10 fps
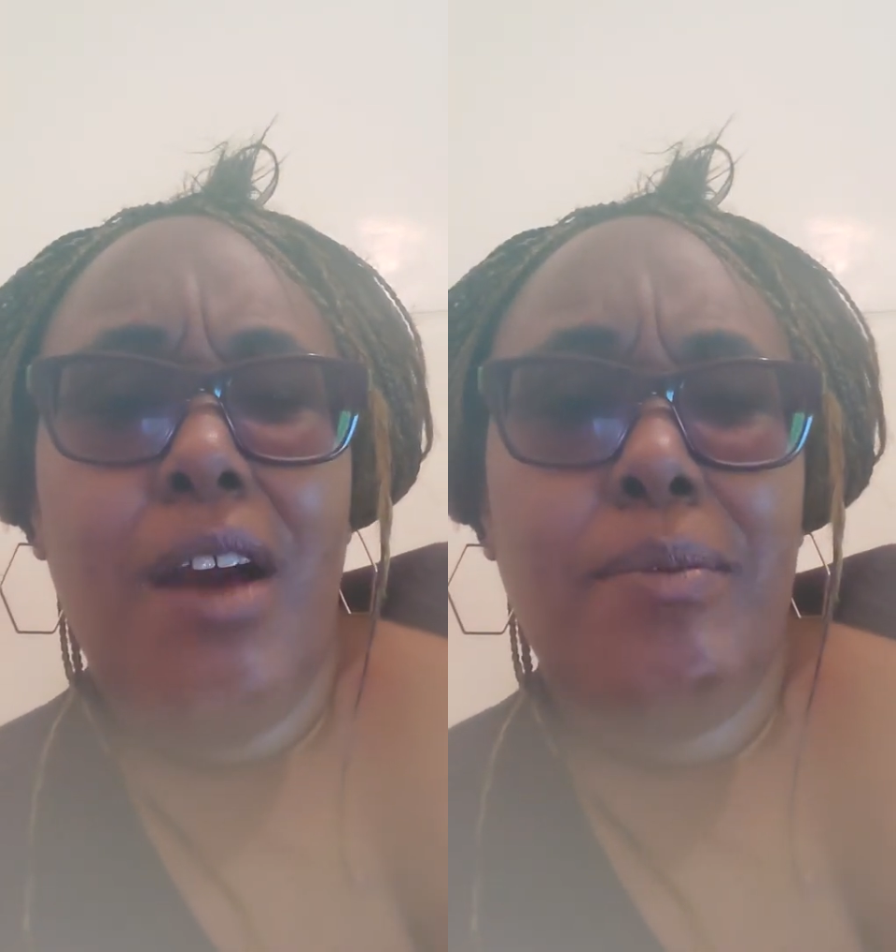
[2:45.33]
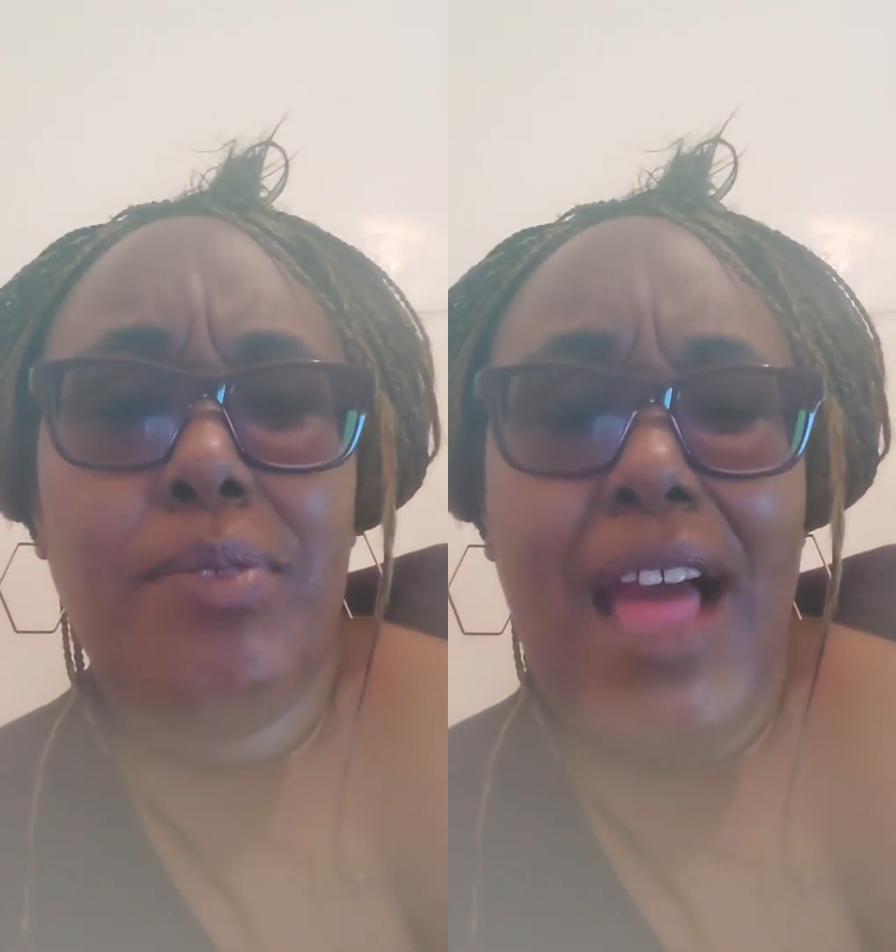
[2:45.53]

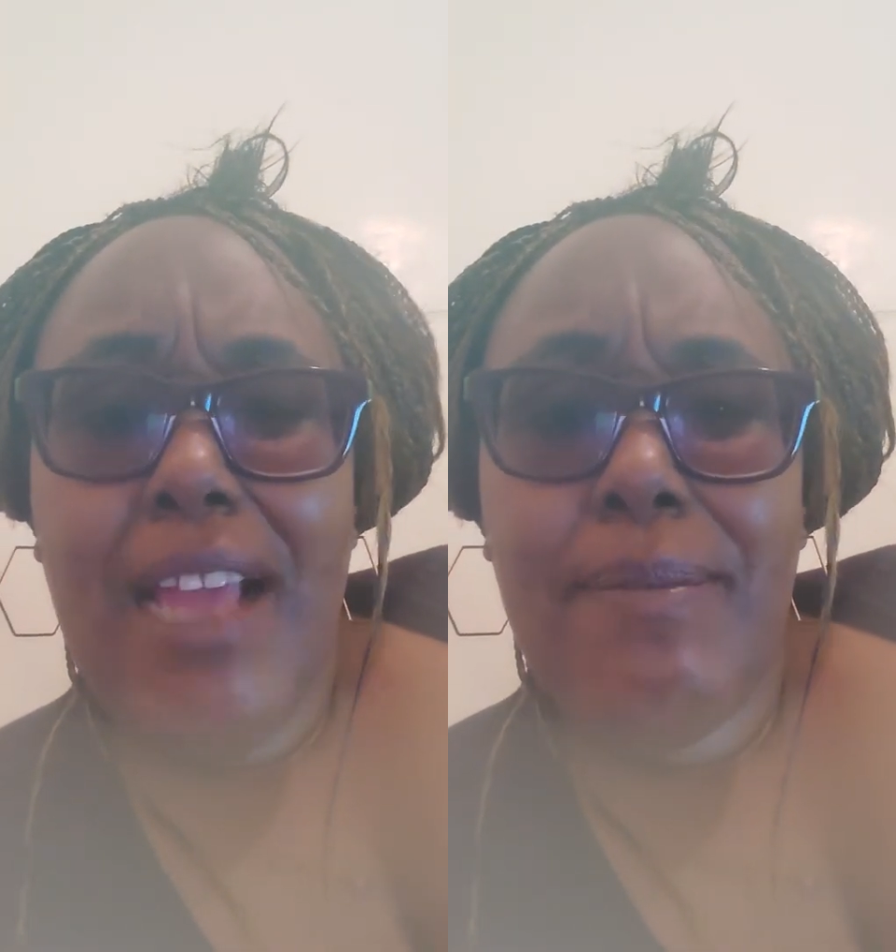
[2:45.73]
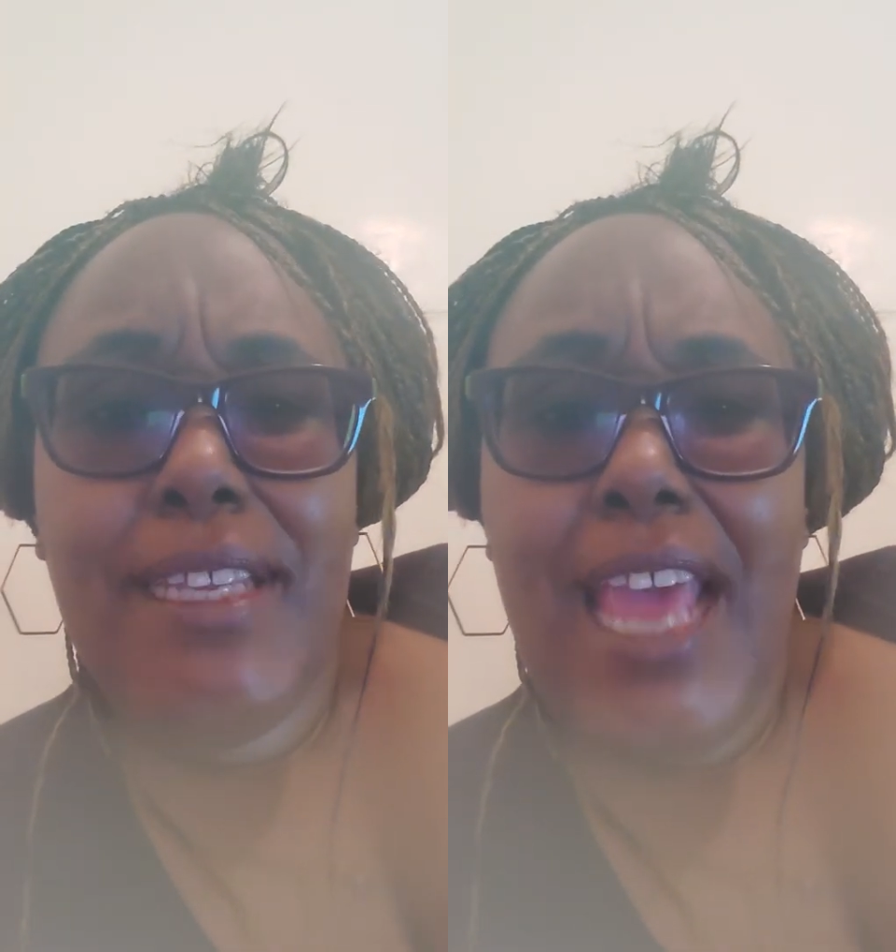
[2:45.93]

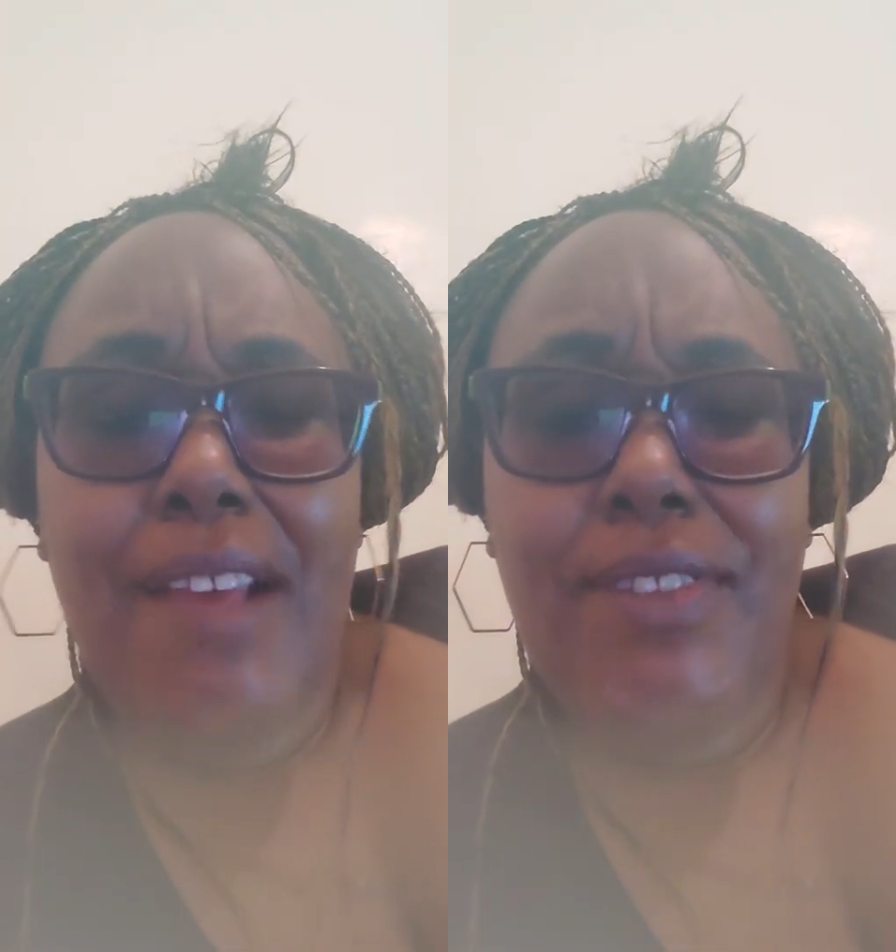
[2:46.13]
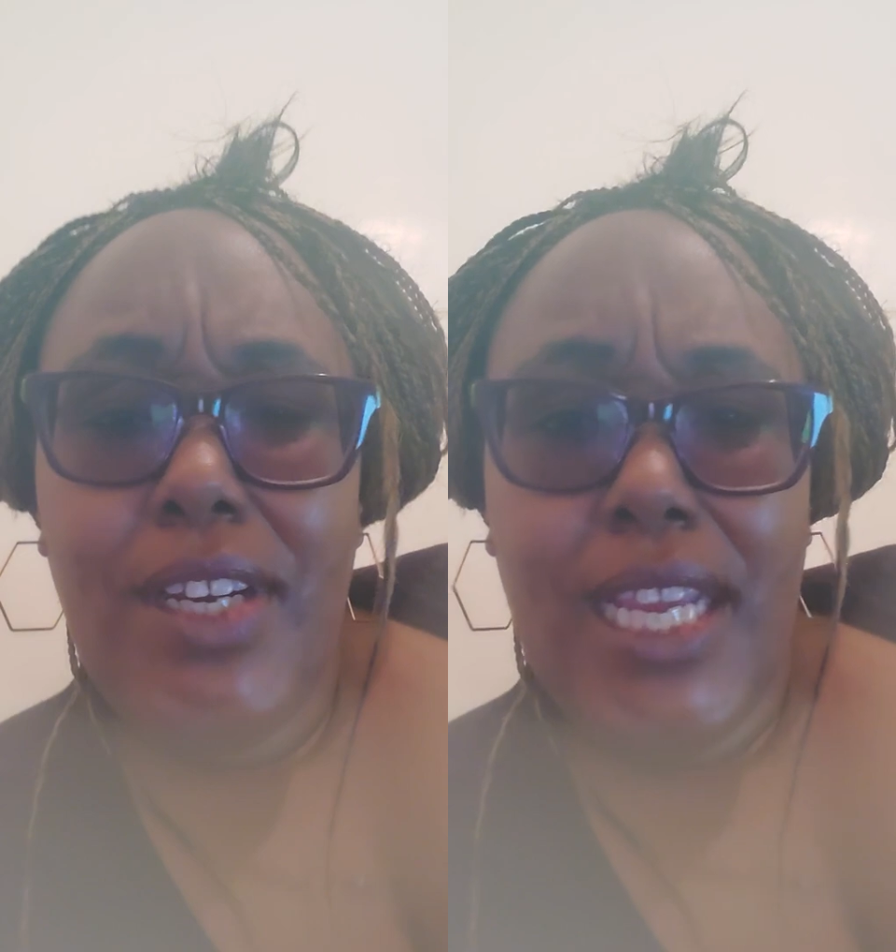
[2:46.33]
black men
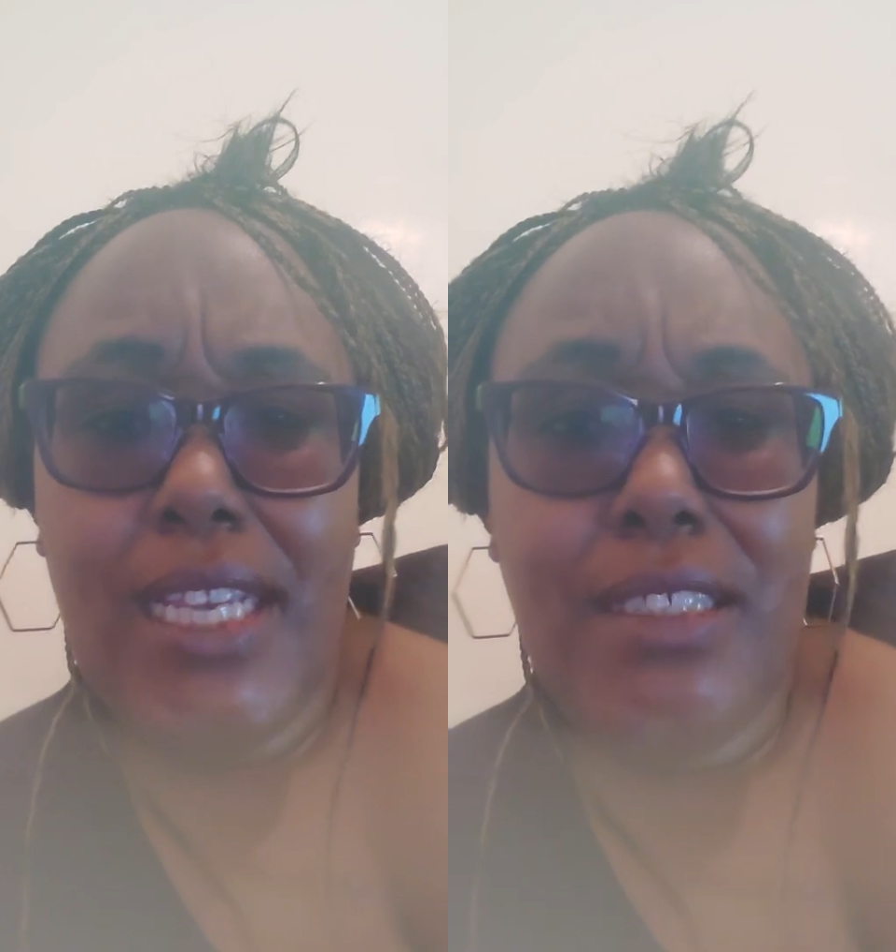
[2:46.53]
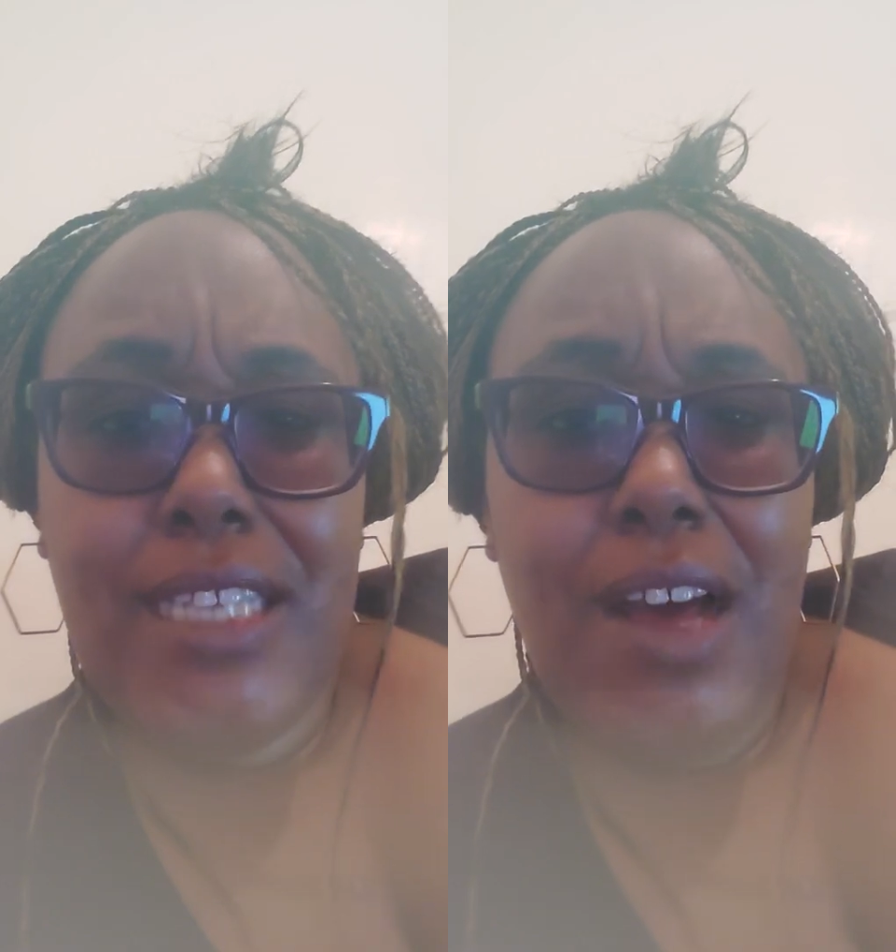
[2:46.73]
have their
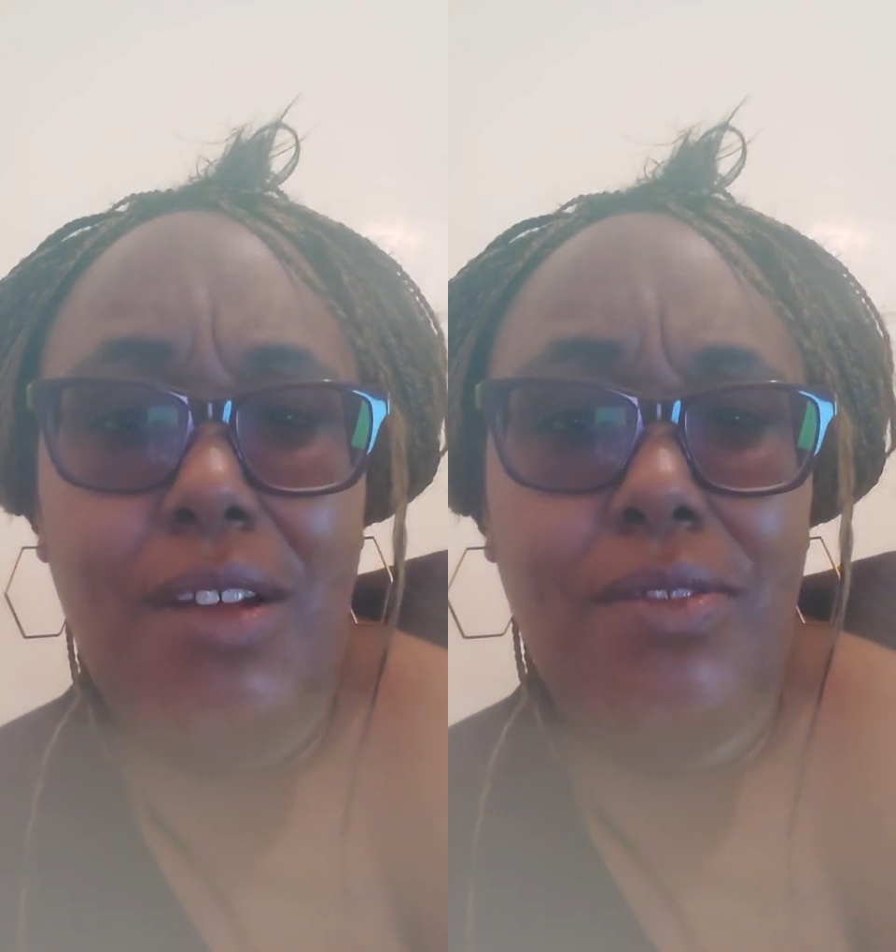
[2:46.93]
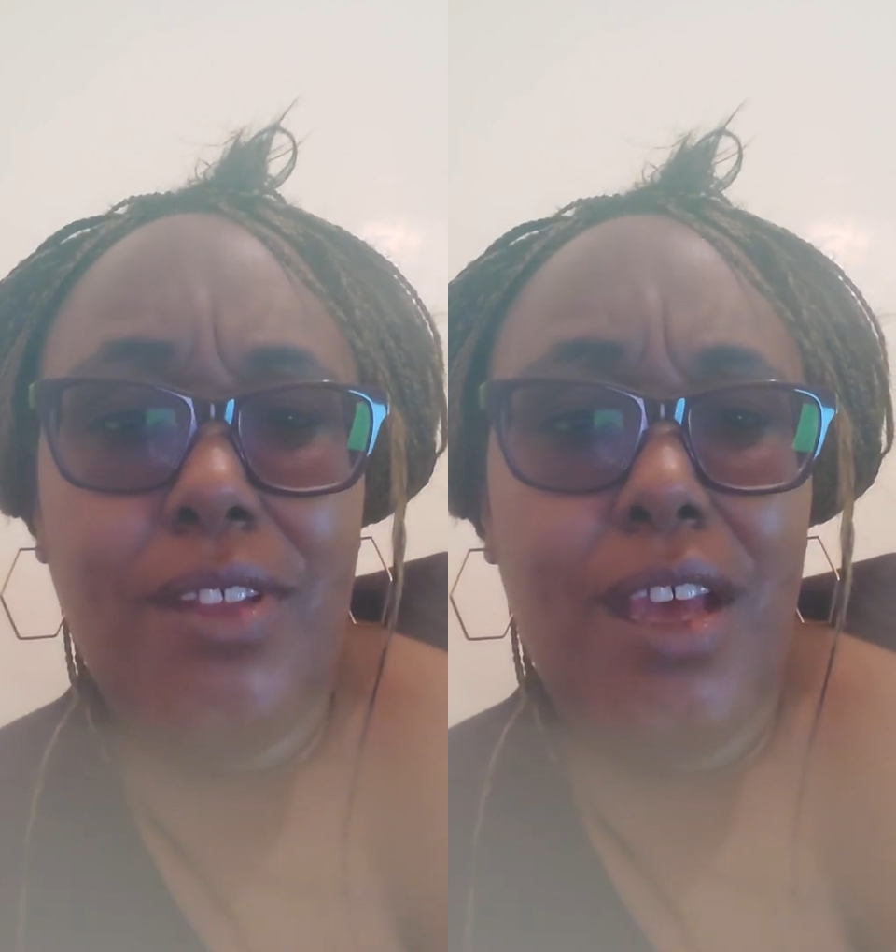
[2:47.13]
hands
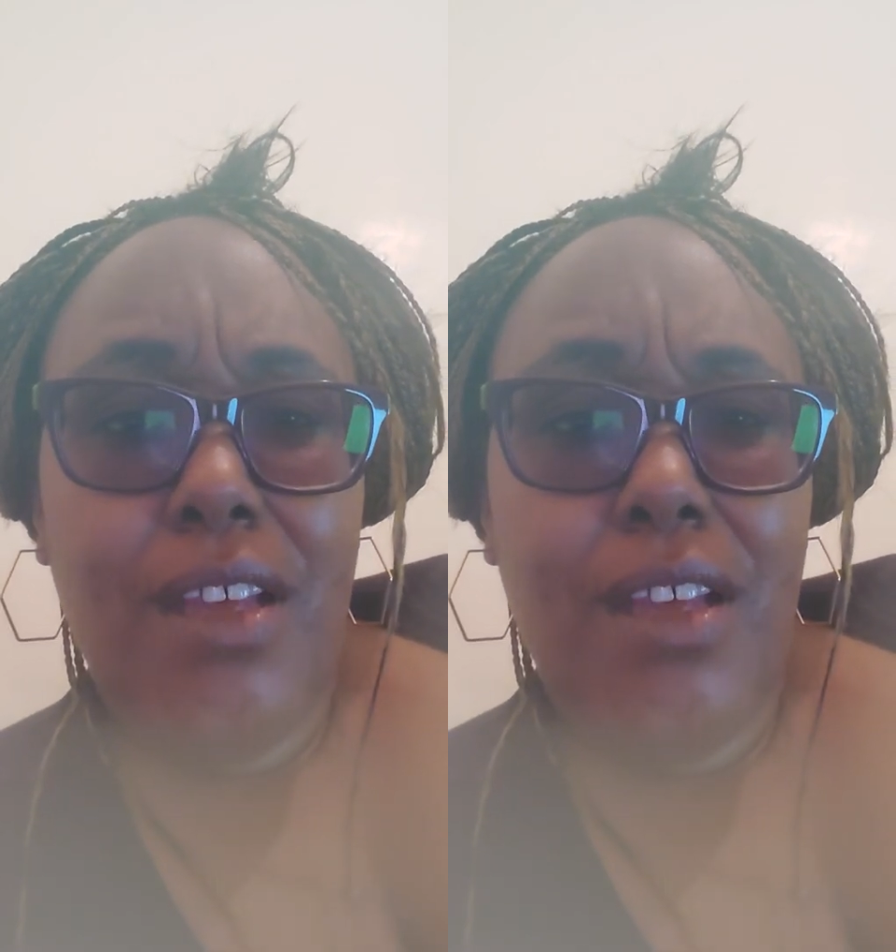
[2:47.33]
out.